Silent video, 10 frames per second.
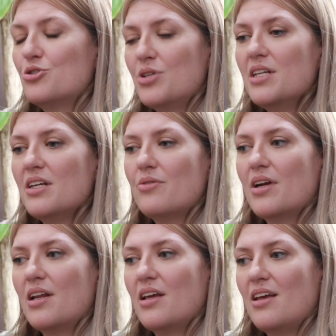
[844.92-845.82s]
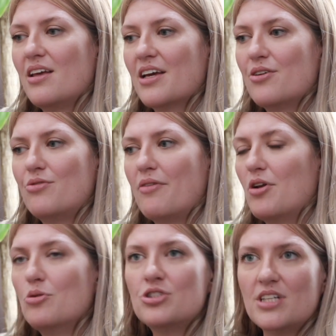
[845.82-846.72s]
treaty really kind of
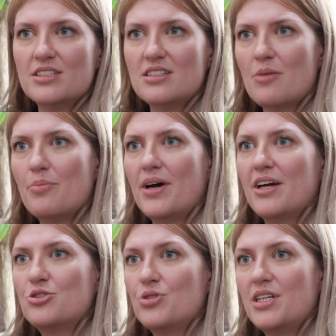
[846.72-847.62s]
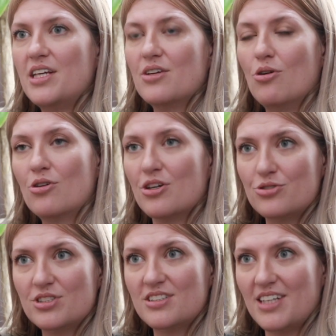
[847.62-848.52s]
revolutionizes it by treating all
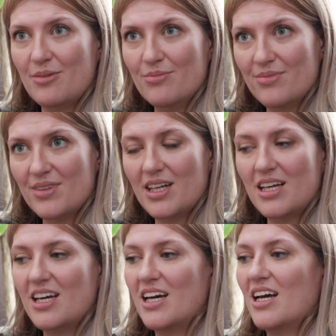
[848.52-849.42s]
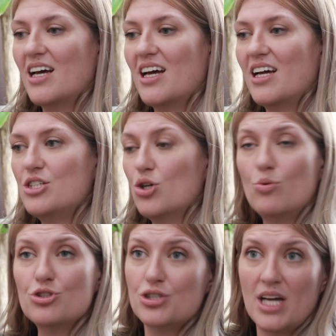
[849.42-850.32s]
countries the same.
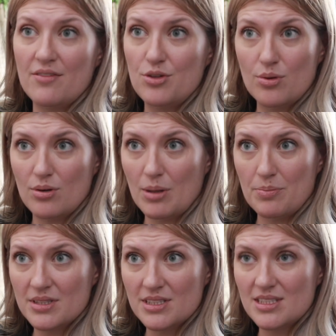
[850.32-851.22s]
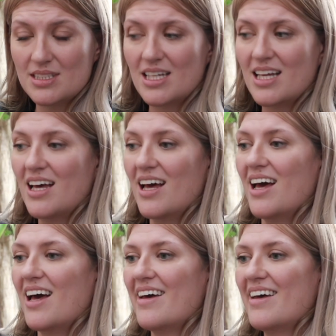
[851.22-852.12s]
No one should have nuclear weapons.
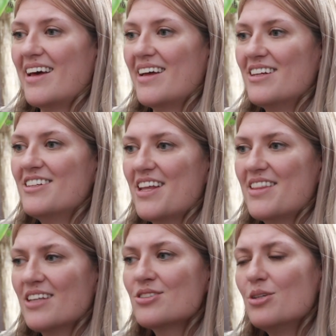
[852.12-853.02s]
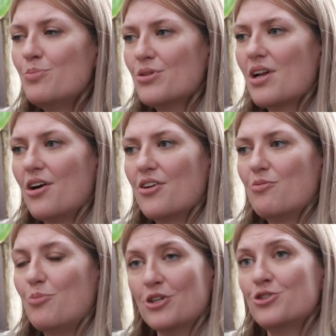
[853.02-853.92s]
And that's going to put a lot
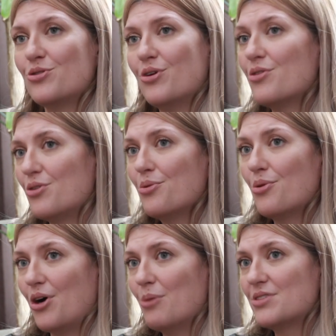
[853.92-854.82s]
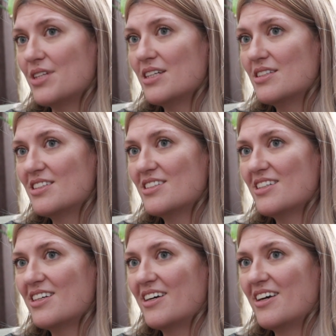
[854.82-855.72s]
of pressure on the nuclear armed
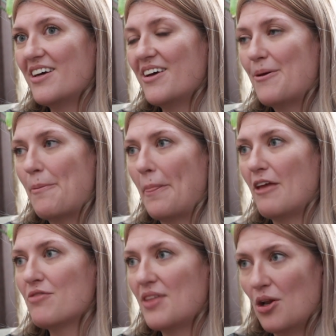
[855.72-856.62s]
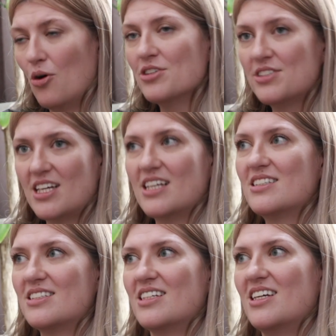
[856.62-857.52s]
states. If the law
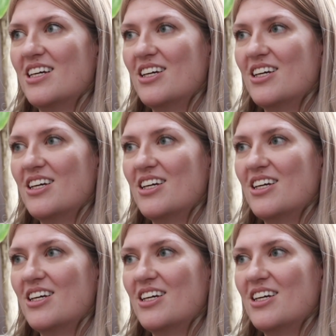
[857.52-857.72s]
says